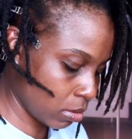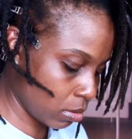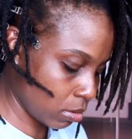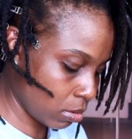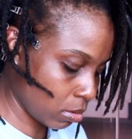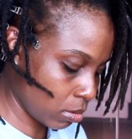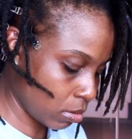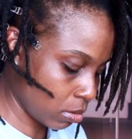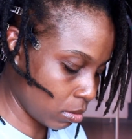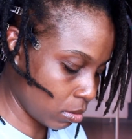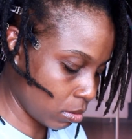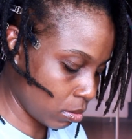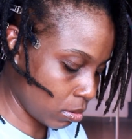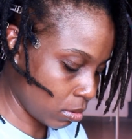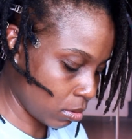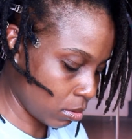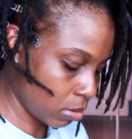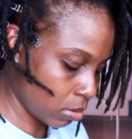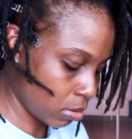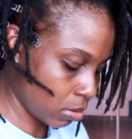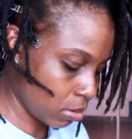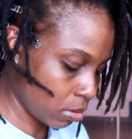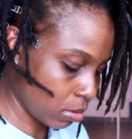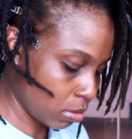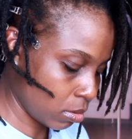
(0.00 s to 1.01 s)

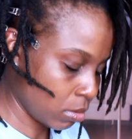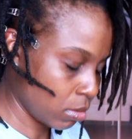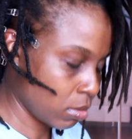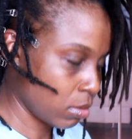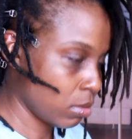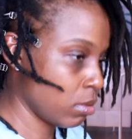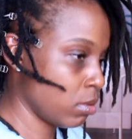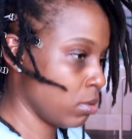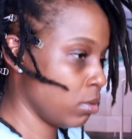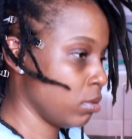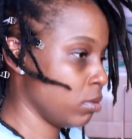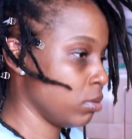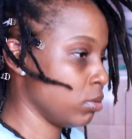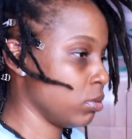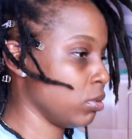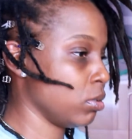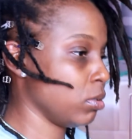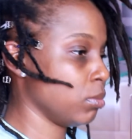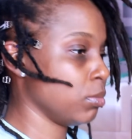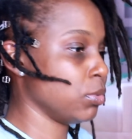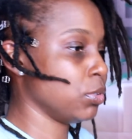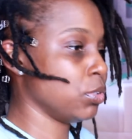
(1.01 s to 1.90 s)
So let